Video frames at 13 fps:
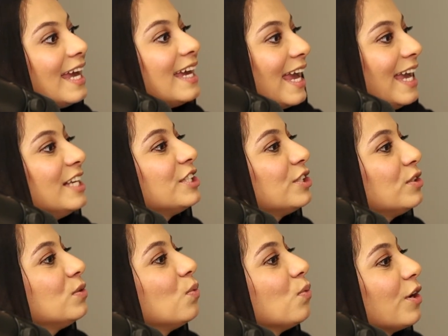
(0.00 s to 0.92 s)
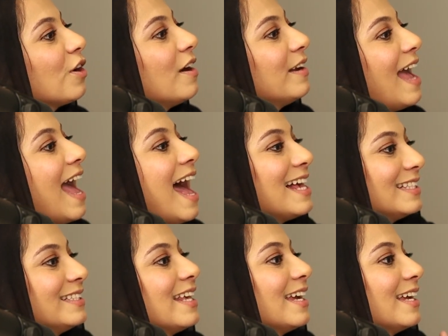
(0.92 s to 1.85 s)
a case to work on
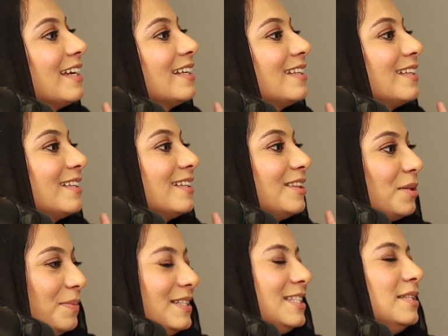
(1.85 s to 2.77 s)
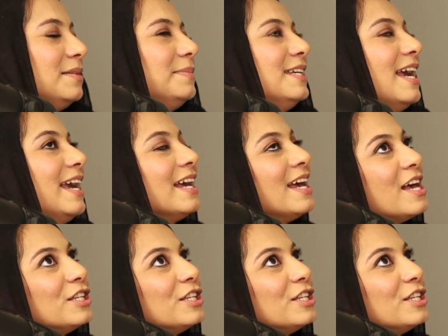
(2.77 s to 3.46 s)
as like BCBA.